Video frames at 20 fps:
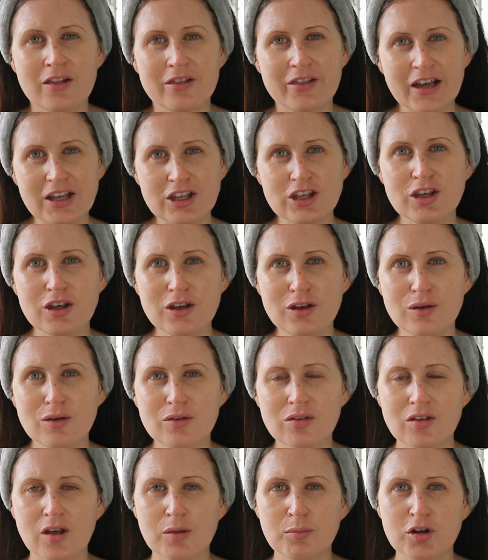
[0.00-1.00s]
Thank
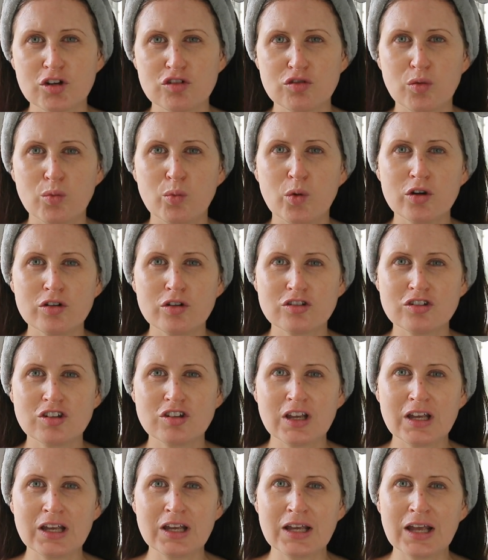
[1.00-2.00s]
you so much for
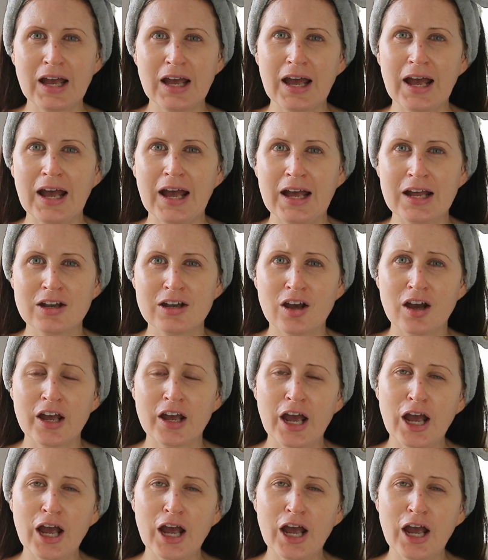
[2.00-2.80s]
watching, and I